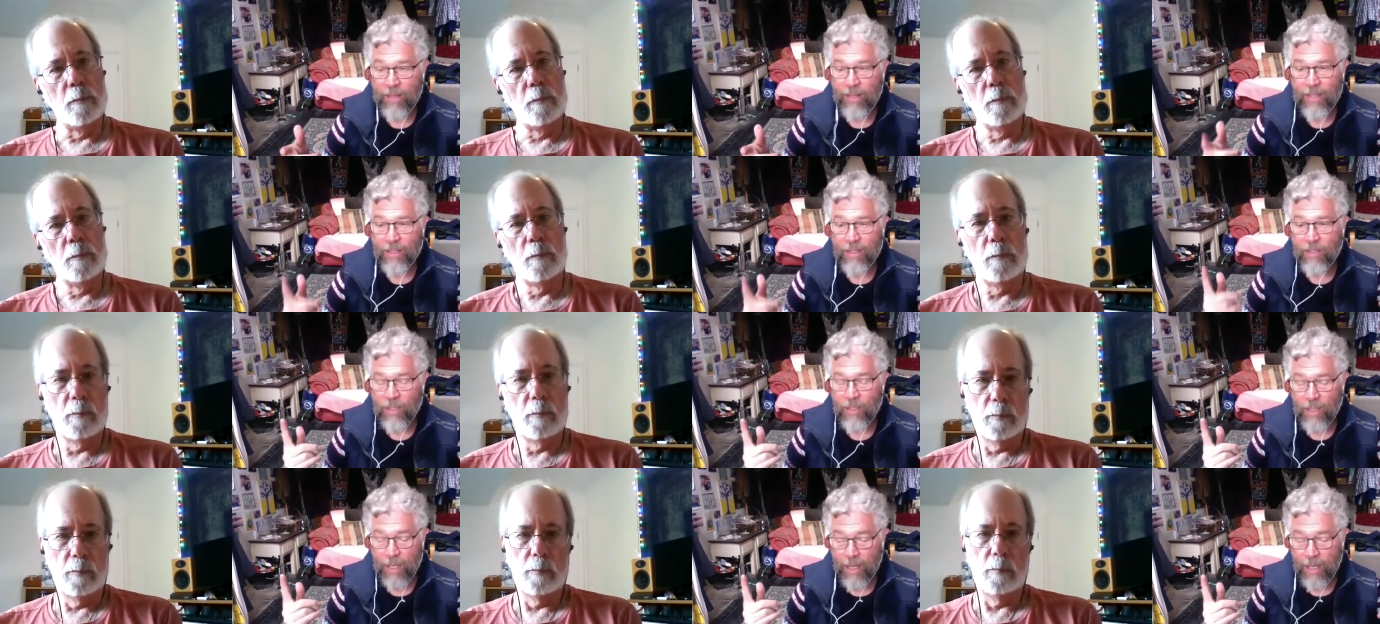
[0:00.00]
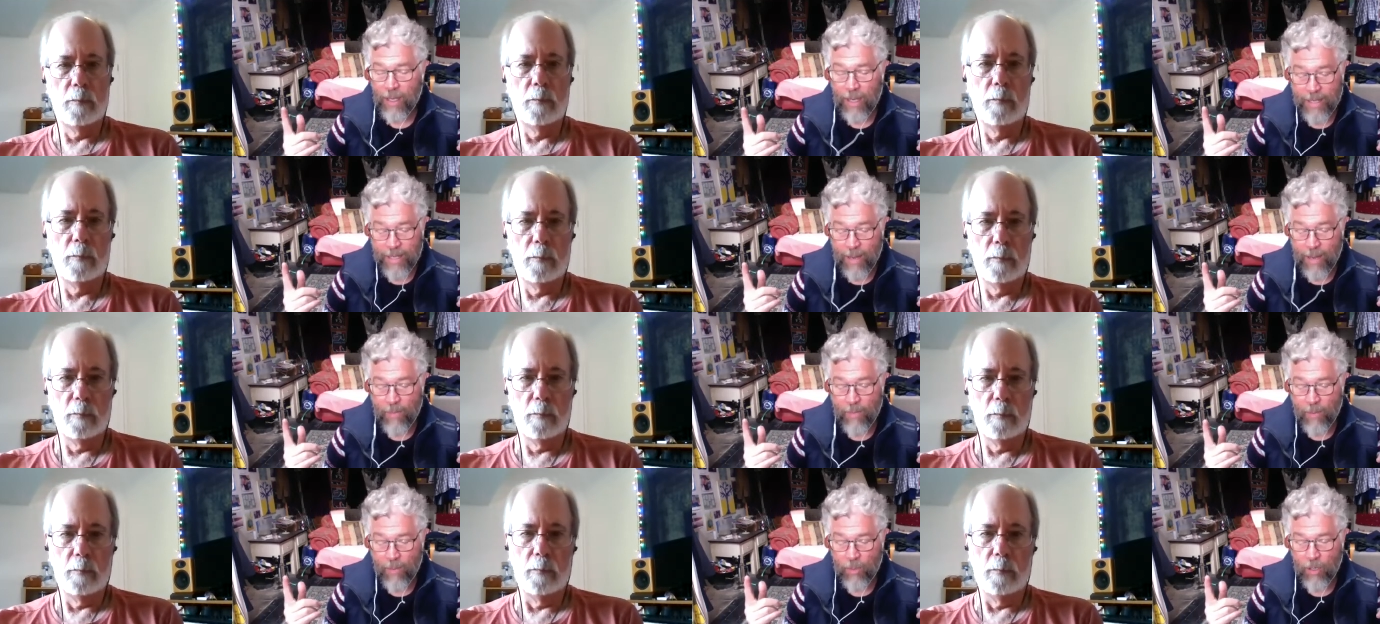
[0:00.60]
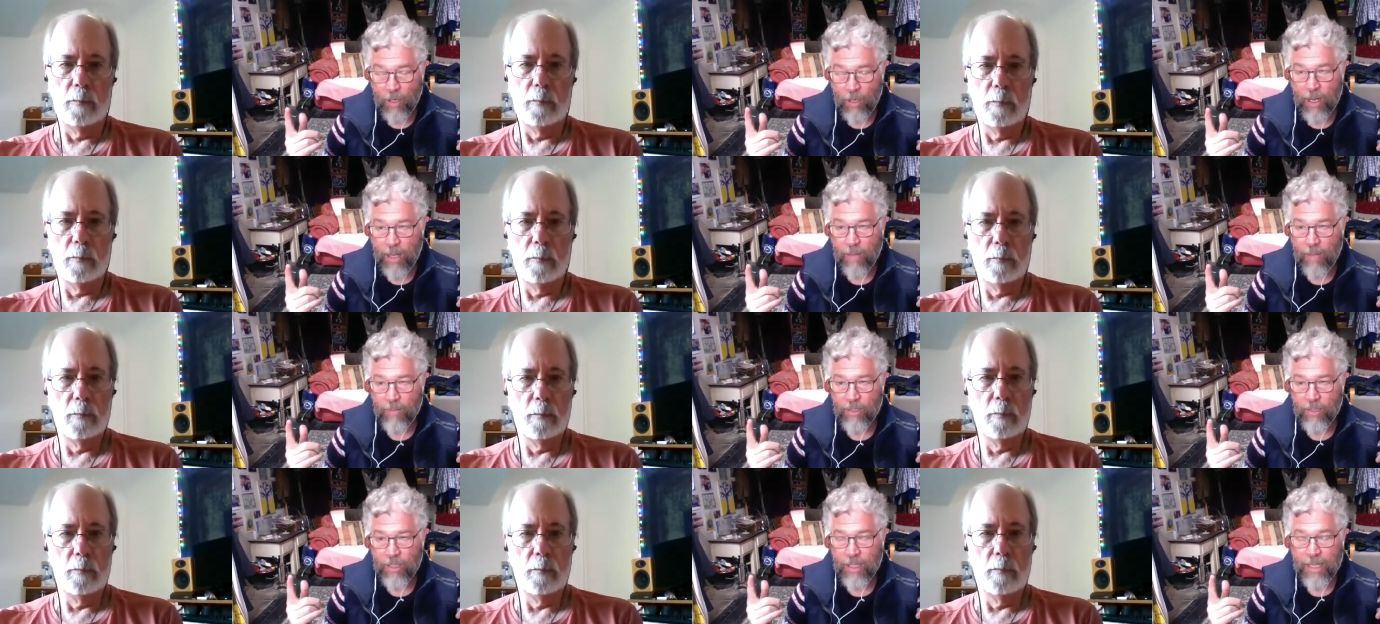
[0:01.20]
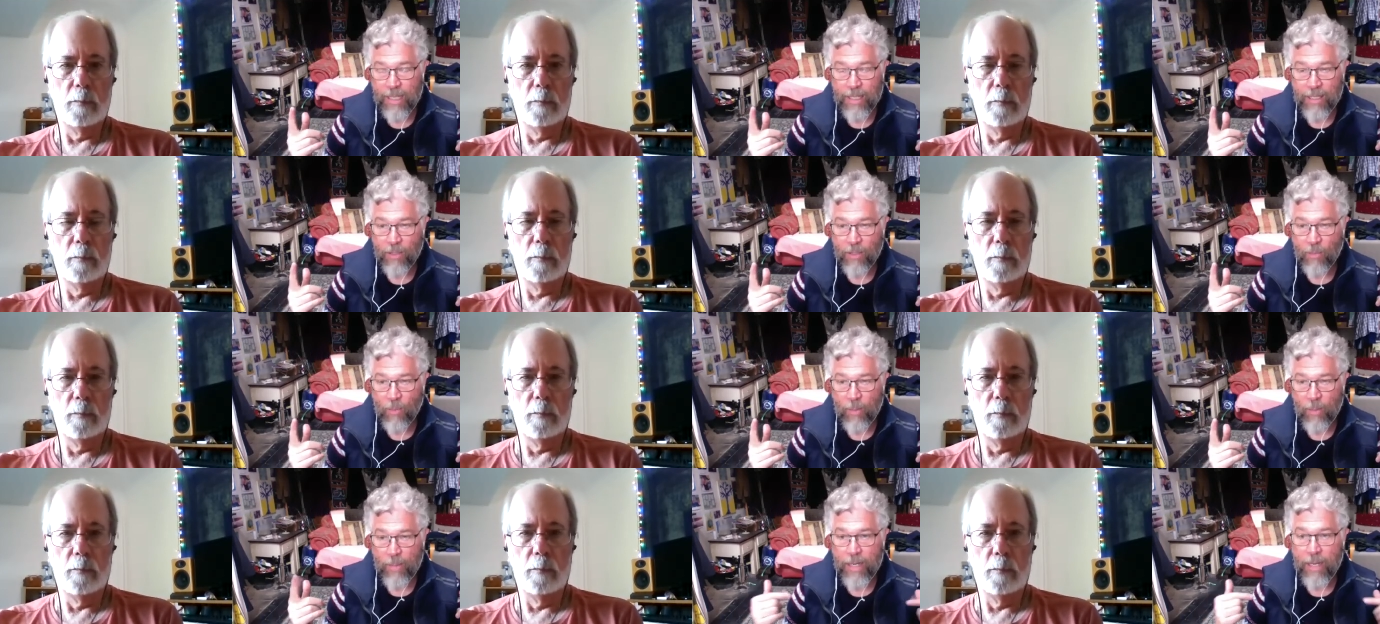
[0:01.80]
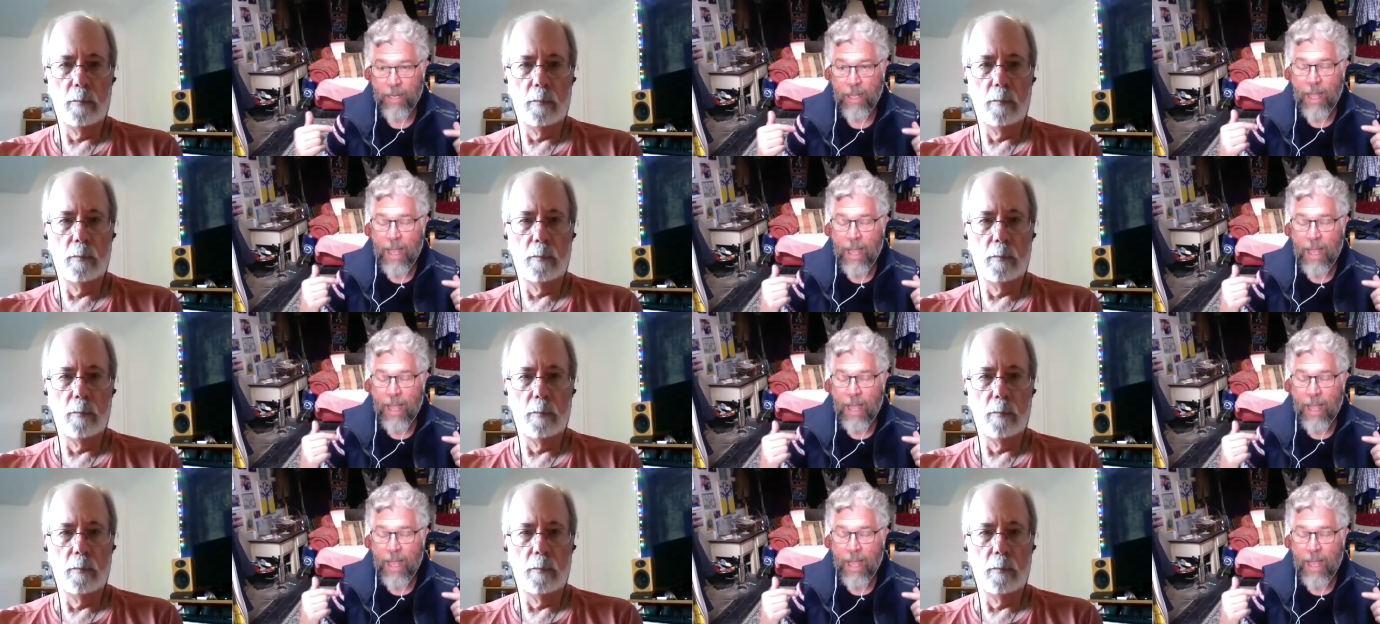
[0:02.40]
Speaker 1: this. Uh, I can't remember her name. It's an Indian woman.